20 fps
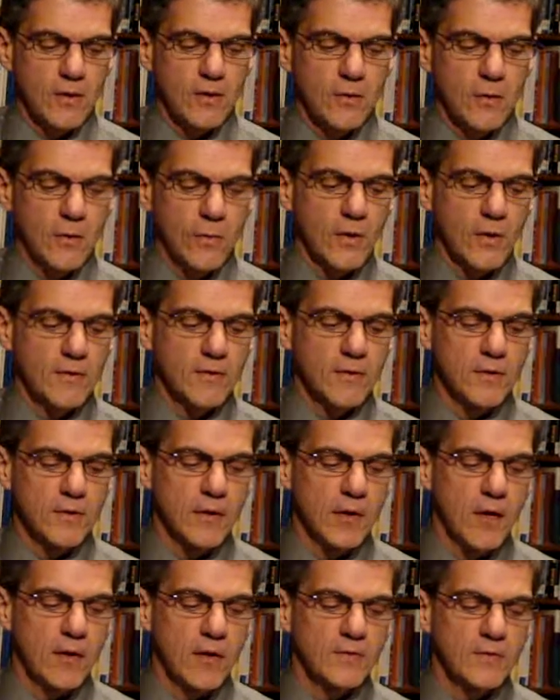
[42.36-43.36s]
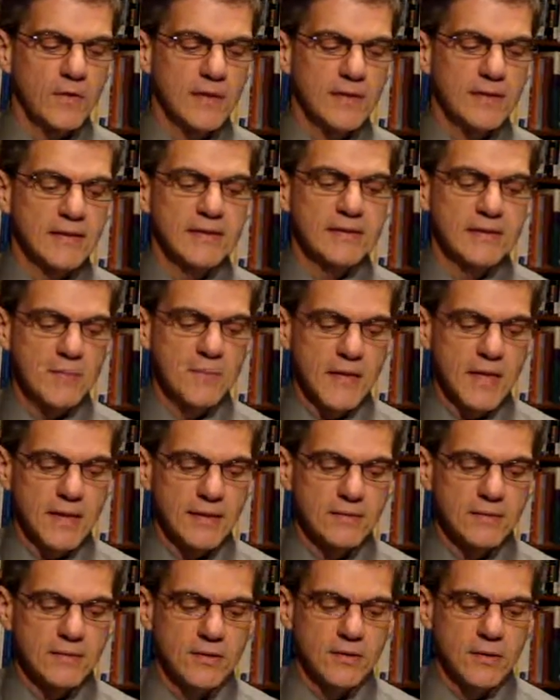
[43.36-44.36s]
Or even conflict is a
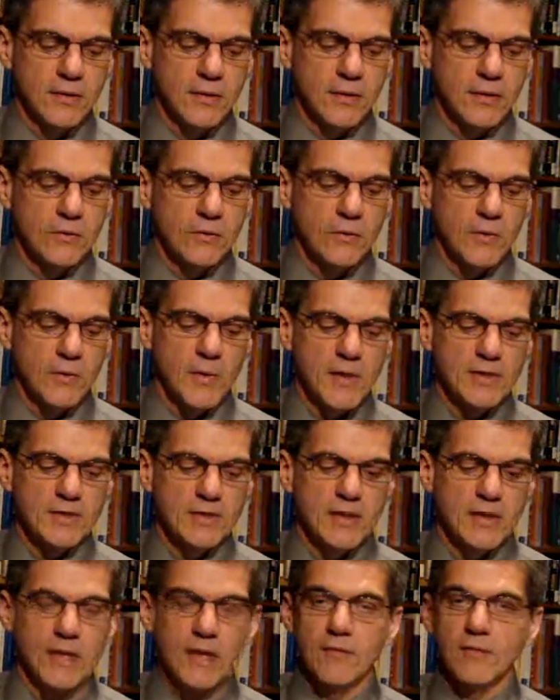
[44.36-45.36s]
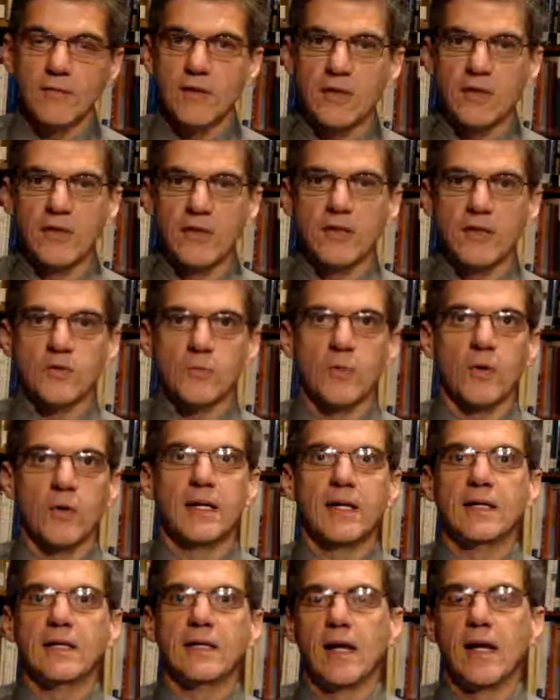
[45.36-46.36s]
mess. You may say everything is
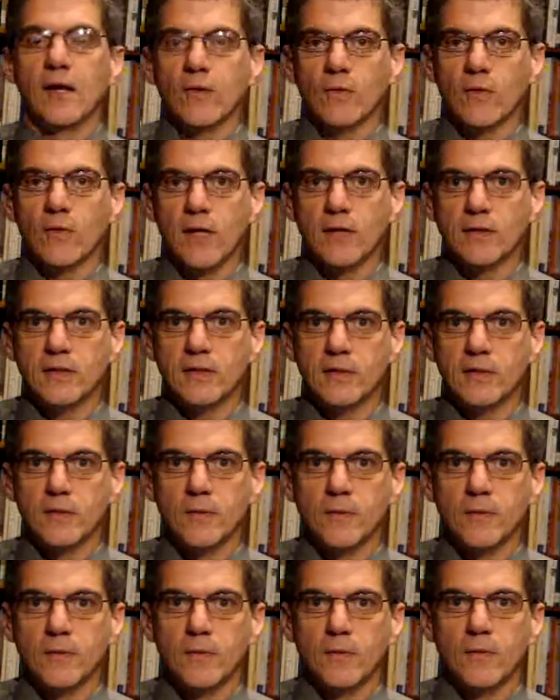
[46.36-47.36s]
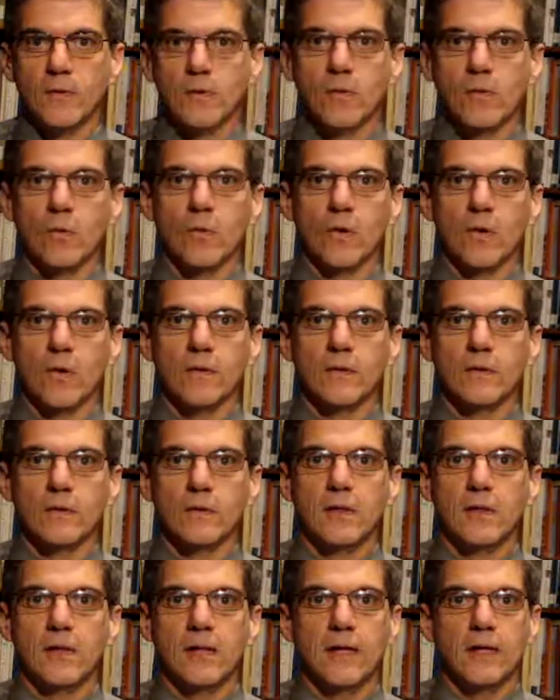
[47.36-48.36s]
breaking down around here, or
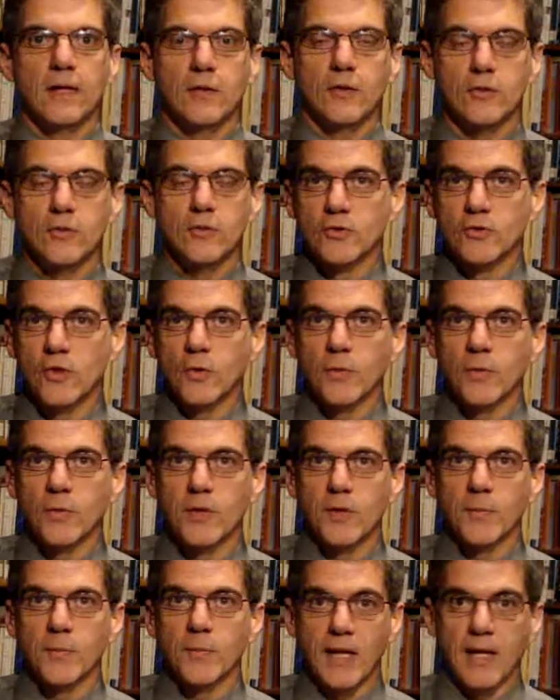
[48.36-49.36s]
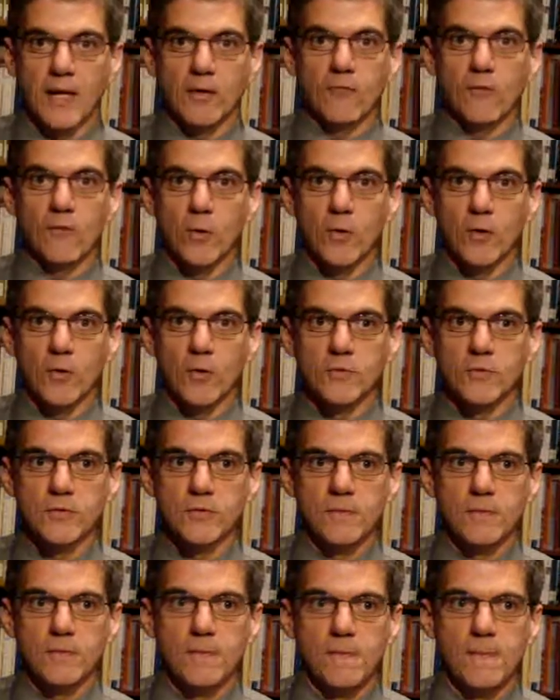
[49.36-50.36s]
"Hey, you just opened up a can of worms."
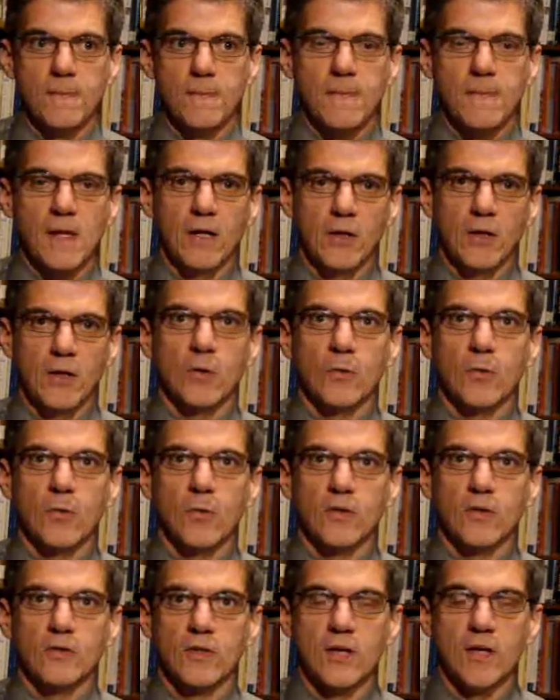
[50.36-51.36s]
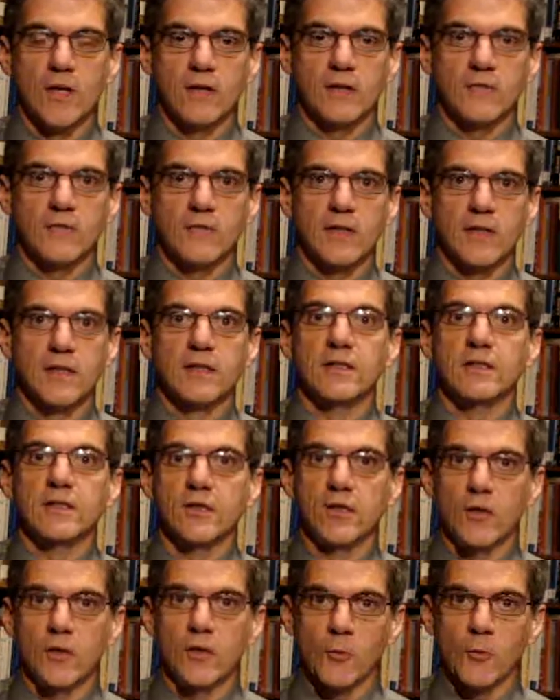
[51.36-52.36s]
In other words, conflict is
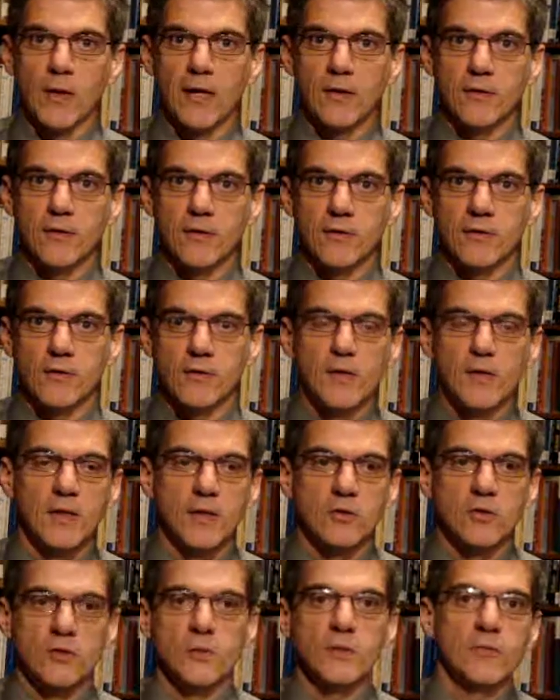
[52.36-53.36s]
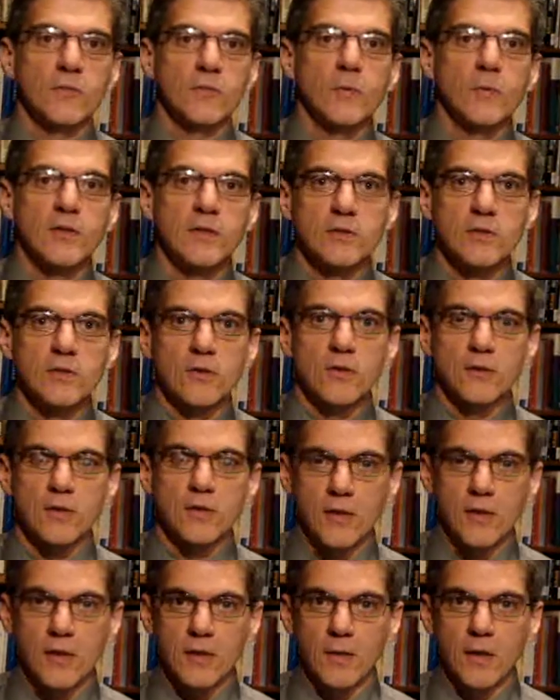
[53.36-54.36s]
all around us. So before we start
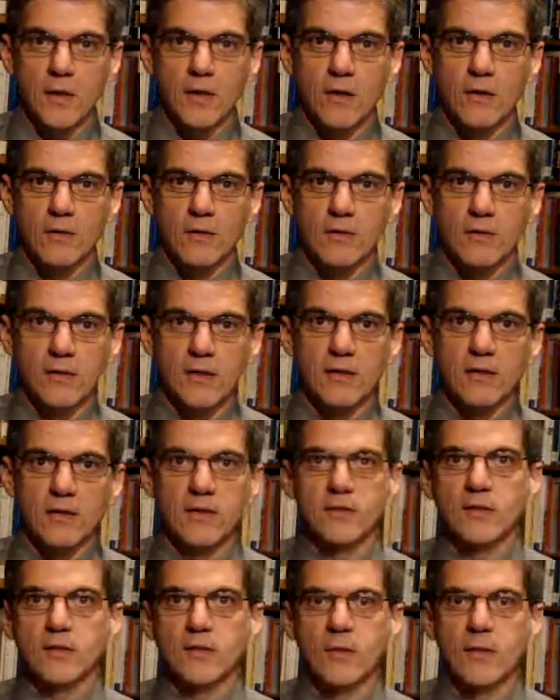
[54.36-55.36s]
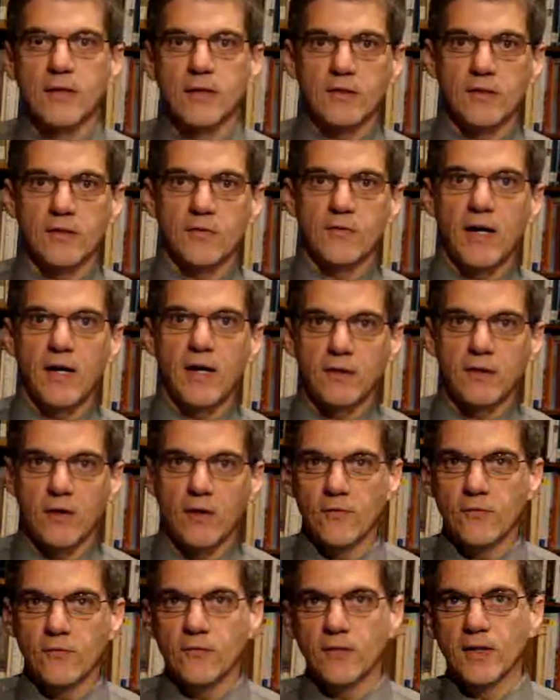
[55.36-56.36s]
talking about conflict, let's go ahead and define
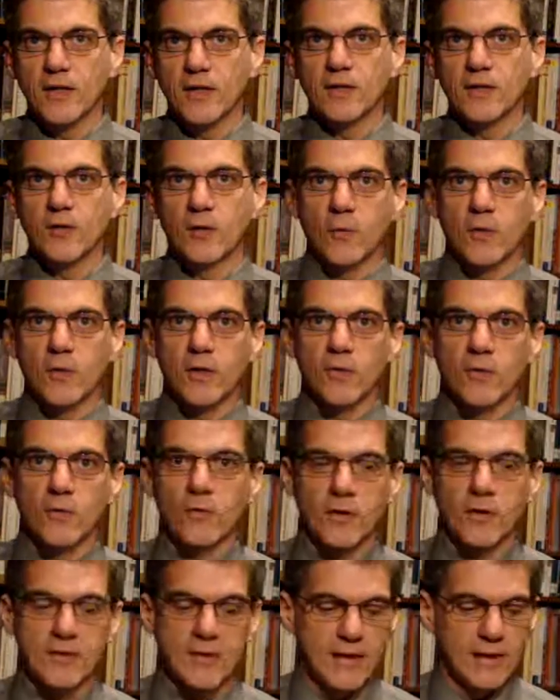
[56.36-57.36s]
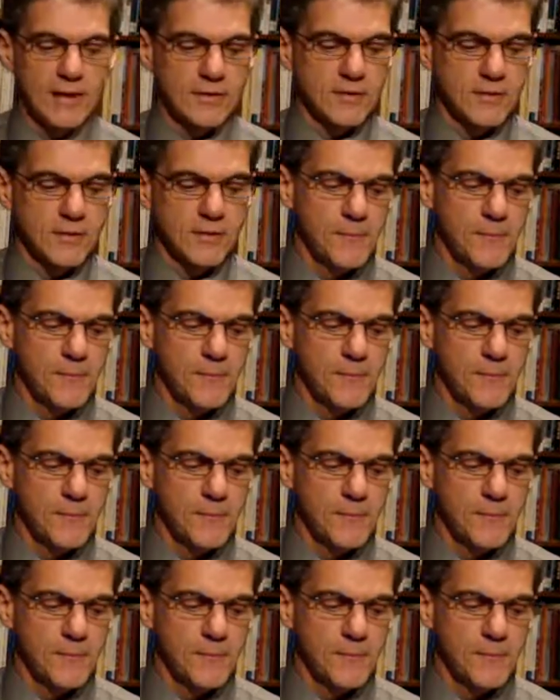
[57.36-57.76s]
conflict according to our text.